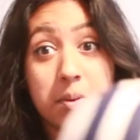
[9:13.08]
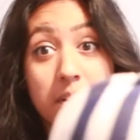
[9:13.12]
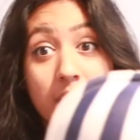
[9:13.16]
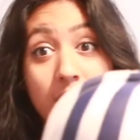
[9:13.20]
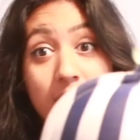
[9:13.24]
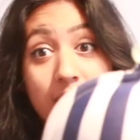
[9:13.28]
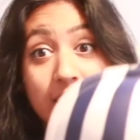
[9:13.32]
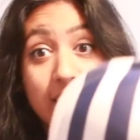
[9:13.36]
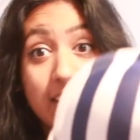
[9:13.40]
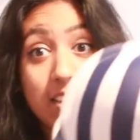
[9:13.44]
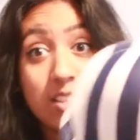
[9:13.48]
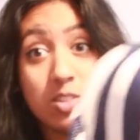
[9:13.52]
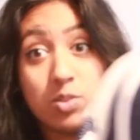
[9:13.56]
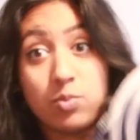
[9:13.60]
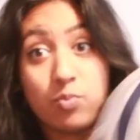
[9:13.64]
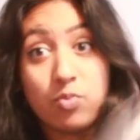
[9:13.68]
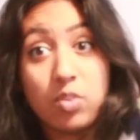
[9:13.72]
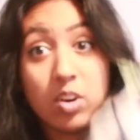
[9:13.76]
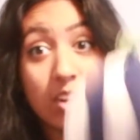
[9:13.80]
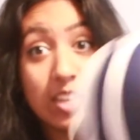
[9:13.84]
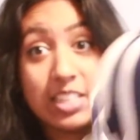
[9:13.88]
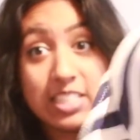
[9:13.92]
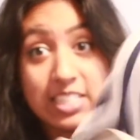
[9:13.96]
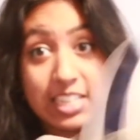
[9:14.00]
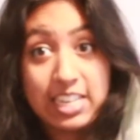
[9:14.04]
bra is
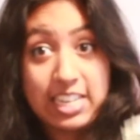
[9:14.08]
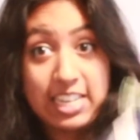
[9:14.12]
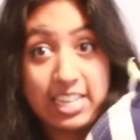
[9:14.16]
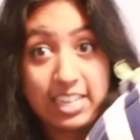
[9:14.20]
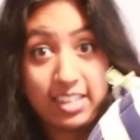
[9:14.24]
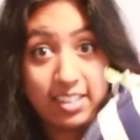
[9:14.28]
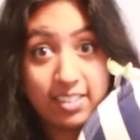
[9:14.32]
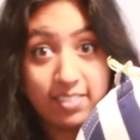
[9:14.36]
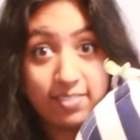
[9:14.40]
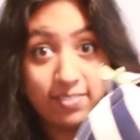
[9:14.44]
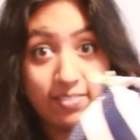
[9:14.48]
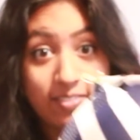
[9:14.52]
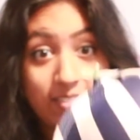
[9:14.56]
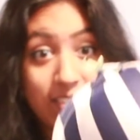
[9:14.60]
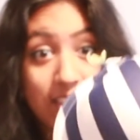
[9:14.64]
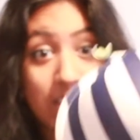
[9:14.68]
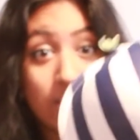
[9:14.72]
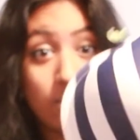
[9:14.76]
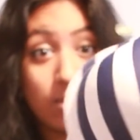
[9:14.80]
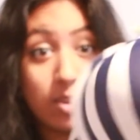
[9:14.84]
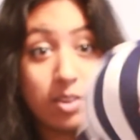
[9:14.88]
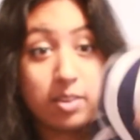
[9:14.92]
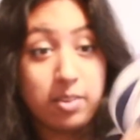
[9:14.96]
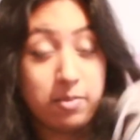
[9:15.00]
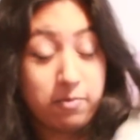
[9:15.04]
right here.
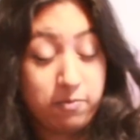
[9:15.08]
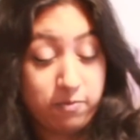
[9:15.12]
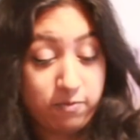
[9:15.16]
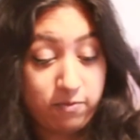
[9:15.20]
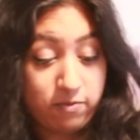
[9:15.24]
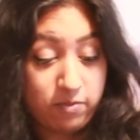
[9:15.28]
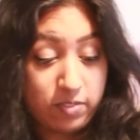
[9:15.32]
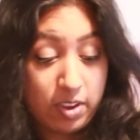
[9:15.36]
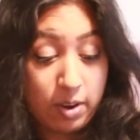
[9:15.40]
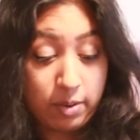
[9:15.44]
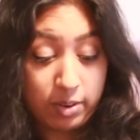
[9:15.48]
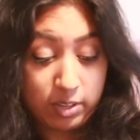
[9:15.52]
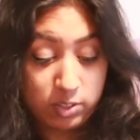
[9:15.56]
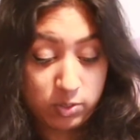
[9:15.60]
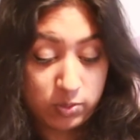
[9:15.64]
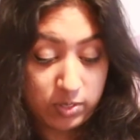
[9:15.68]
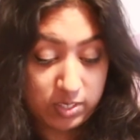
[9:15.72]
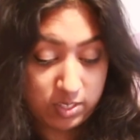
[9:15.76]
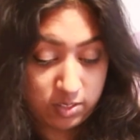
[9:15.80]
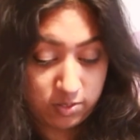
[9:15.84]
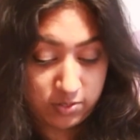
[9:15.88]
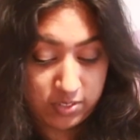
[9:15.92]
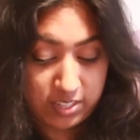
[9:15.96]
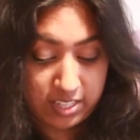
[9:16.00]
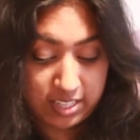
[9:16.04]
There are various
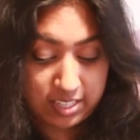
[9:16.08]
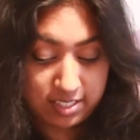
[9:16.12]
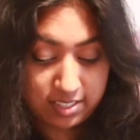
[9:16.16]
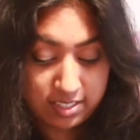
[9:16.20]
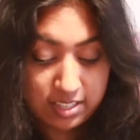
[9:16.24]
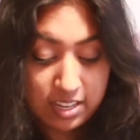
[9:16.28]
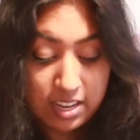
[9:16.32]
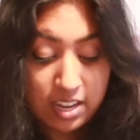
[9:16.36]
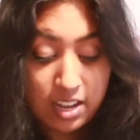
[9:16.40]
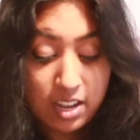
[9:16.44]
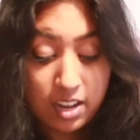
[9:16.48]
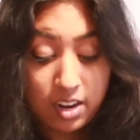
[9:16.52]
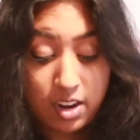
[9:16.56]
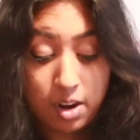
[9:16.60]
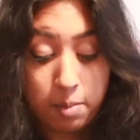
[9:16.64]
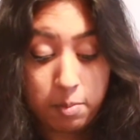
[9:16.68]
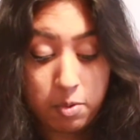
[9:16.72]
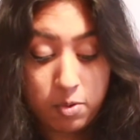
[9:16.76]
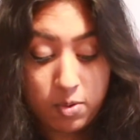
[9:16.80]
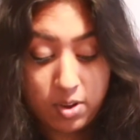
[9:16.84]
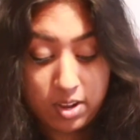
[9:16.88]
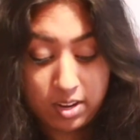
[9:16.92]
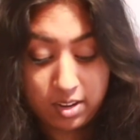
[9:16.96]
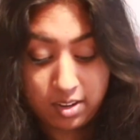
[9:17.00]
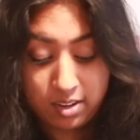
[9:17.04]
reasons for this. Number
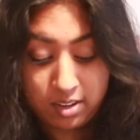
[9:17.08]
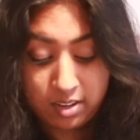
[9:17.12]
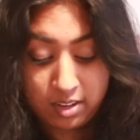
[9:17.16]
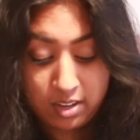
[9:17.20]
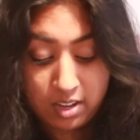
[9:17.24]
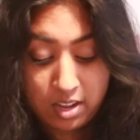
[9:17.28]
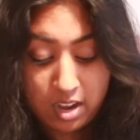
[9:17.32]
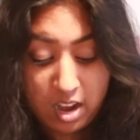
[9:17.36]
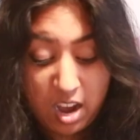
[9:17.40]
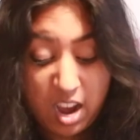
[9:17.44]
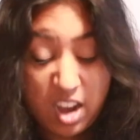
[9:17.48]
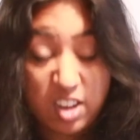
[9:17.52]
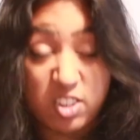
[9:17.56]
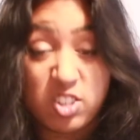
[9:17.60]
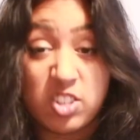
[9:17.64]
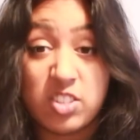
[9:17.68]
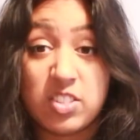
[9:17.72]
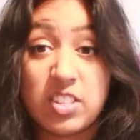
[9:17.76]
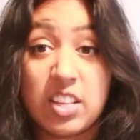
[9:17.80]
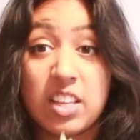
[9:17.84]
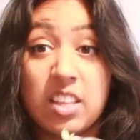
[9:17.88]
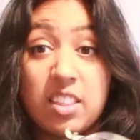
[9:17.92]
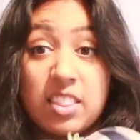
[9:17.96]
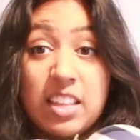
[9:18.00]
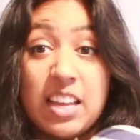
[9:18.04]
one, I just
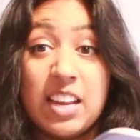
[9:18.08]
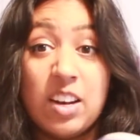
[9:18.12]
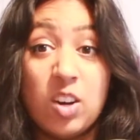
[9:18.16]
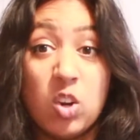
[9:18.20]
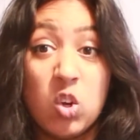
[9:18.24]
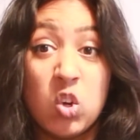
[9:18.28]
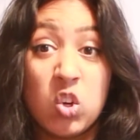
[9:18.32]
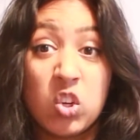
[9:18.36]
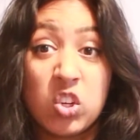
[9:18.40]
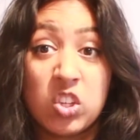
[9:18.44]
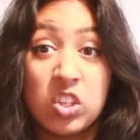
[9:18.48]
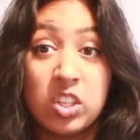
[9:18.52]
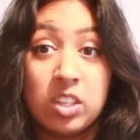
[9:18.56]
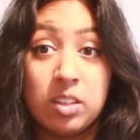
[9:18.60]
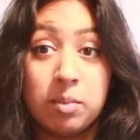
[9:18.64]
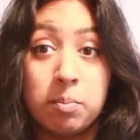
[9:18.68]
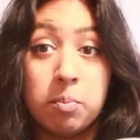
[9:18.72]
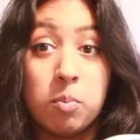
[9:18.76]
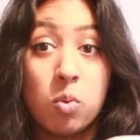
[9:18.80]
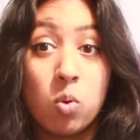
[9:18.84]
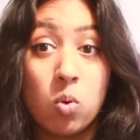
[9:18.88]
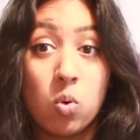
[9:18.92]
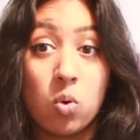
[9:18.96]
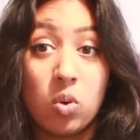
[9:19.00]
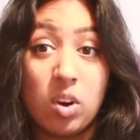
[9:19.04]
think they look
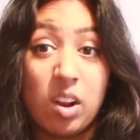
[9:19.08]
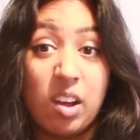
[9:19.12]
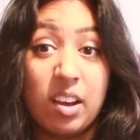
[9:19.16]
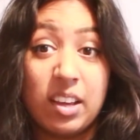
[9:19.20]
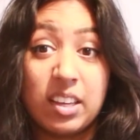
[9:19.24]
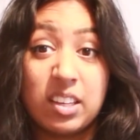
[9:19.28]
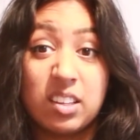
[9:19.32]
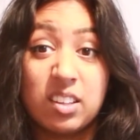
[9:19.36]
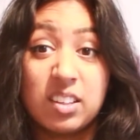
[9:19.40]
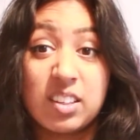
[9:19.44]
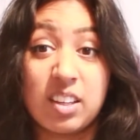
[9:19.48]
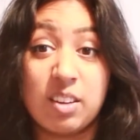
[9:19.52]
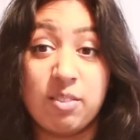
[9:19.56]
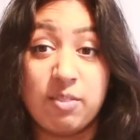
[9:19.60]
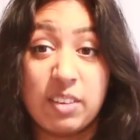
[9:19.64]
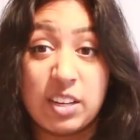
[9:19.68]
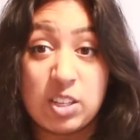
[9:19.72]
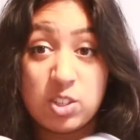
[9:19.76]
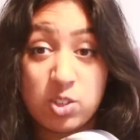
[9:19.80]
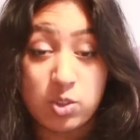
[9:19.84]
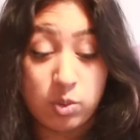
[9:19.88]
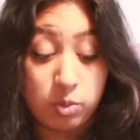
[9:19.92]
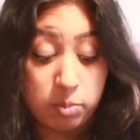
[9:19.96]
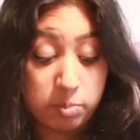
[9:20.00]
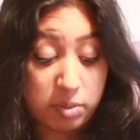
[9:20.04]
more like
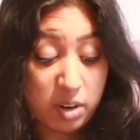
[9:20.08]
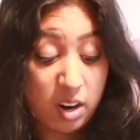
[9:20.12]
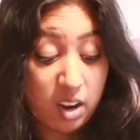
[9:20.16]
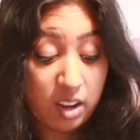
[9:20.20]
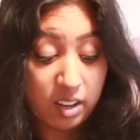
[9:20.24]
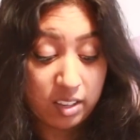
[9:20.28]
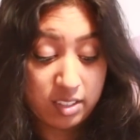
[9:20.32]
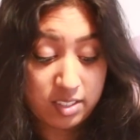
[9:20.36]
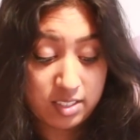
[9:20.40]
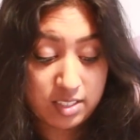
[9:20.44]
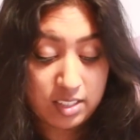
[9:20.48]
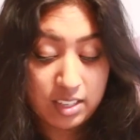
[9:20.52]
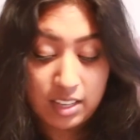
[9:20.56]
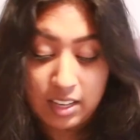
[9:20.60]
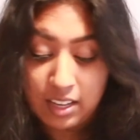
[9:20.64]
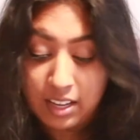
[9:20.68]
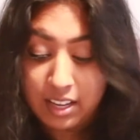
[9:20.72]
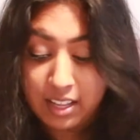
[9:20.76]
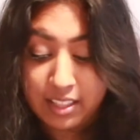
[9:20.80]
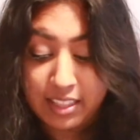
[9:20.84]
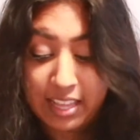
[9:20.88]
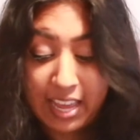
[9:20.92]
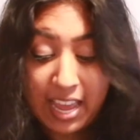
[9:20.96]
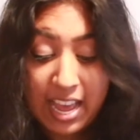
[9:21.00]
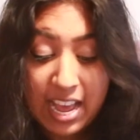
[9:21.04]
conventional bras.
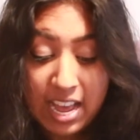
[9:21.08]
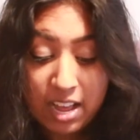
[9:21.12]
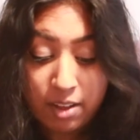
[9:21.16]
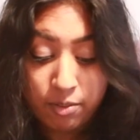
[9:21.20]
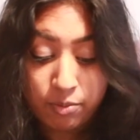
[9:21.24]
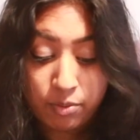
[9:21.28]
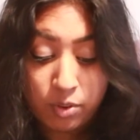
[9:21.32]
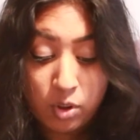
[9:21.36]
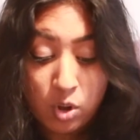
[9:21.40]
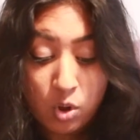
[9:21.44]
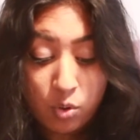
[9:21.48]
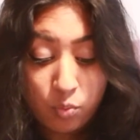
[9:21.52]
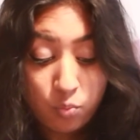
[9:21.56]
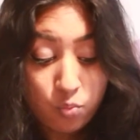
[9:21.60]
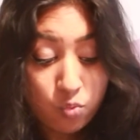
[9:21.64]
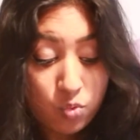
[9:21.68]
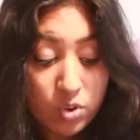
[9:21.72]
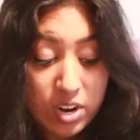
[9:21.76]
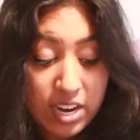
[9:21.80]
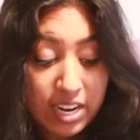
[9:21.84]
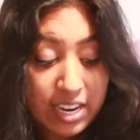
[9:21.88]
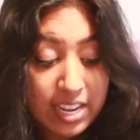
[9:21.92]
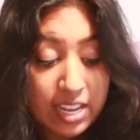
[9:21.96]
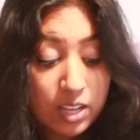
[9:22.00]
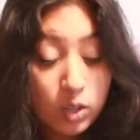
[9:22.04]
They have
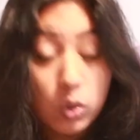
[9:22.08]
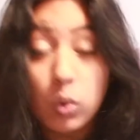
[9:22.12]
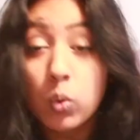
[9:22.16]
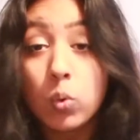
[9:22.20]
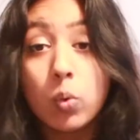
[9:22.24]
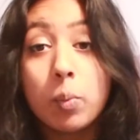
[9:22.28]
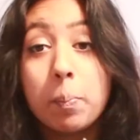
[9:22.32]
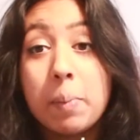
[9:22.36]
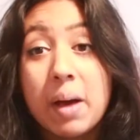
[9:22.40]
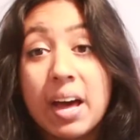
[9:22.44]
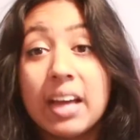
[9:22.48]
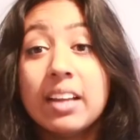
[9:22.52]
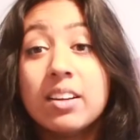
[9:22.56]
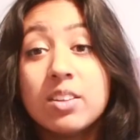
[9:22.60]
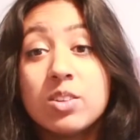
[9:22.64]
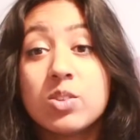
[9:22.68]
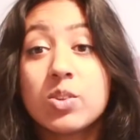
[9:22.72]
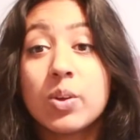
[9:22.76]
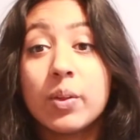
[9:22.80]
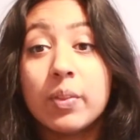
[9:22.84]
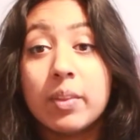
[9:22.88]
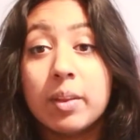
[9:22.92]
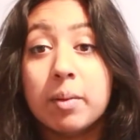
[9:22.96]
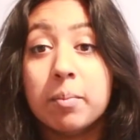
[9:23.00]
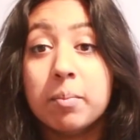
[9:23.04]
really cool patterns
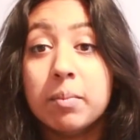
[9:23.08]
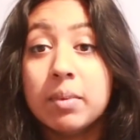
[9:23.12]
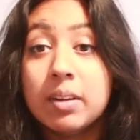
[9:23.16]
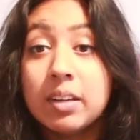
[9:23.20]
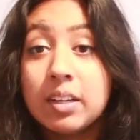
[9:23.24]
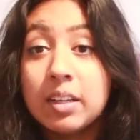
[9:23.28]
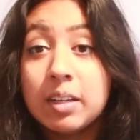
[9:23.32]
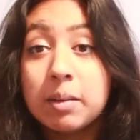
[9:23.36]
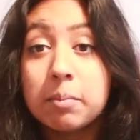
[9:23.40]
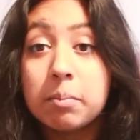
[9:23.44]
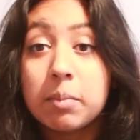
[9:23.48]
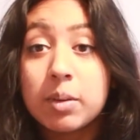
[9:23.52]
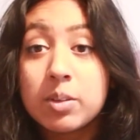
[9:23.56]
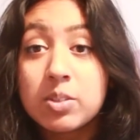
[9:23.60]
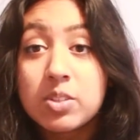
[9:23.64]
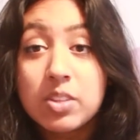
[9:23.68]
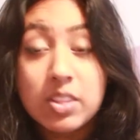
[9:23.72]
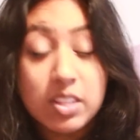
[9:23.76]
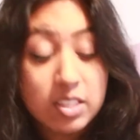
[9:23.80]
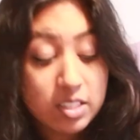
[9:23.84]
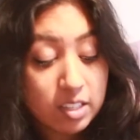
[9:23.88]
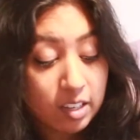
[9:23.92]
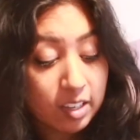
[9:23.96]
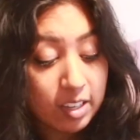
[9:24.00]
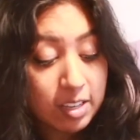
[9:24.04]
on them most of
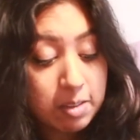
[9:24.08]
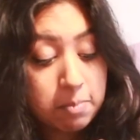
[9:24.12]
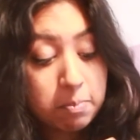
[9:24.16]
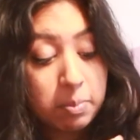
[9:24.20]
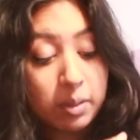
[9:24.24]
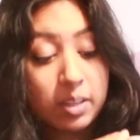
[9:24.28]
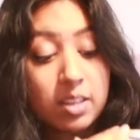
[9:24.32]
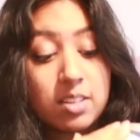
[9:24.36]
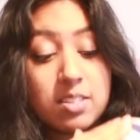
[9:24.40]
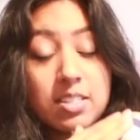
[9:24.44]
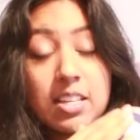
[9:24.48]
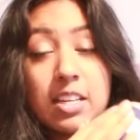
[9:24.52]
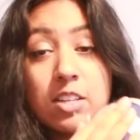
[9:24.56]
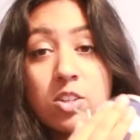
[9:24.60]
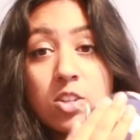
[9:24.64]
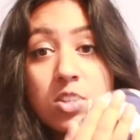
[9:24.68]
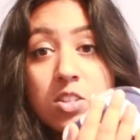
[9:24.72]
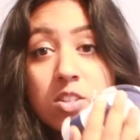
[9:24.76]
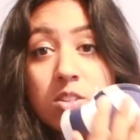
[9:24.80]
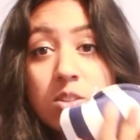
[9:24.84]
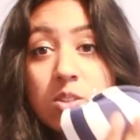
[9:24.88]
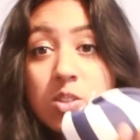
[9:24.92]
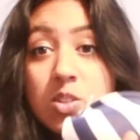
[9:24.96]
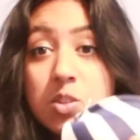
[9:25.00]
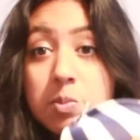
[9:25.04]
the time because they're
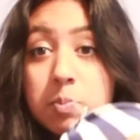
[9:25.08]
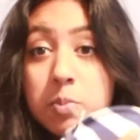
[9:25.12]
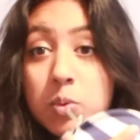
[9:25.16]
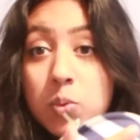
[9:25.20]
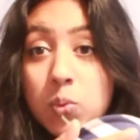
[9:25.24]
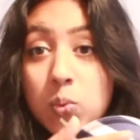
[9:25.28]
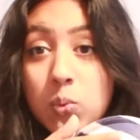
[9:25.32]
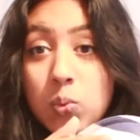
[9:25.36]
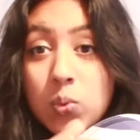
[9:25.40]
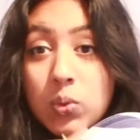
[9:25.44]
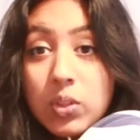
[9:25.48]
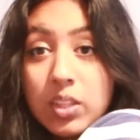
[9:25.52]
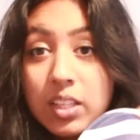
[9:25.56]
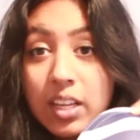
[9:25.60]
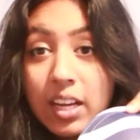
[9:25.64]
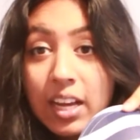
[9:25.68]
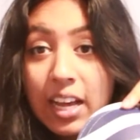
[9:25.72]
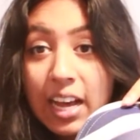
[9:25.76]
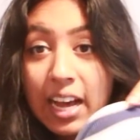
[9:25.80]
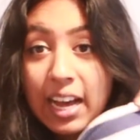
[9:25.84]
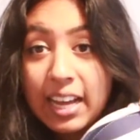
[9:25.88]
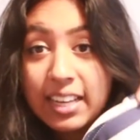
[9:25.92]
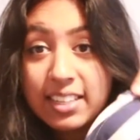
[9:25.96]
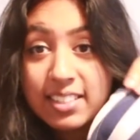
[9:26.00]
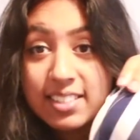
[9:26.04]
just smooth
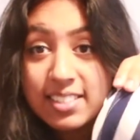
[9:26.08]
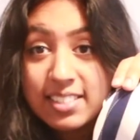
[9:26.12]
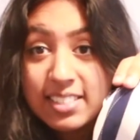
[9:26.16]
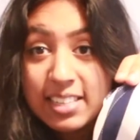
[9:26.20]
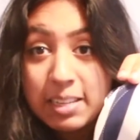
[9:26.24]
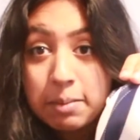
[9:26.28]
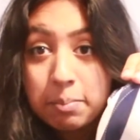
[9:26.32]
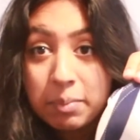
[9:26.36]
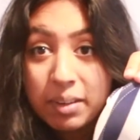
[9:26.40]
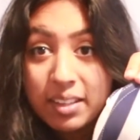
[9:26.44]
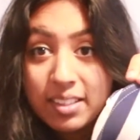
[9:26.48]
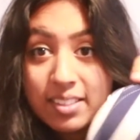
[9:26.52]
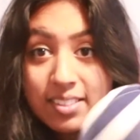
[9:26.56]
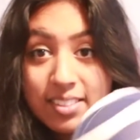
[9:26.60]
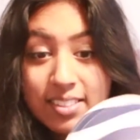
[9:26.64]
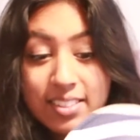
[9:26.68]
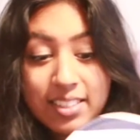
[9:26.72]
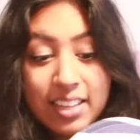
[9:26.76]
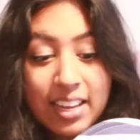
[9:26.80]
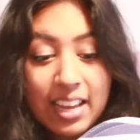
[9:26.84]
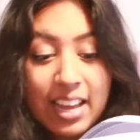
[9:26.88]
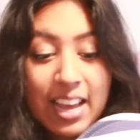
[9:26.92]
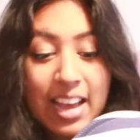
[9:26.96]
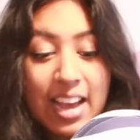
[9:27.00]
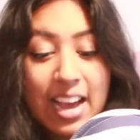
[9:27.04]
and seamless.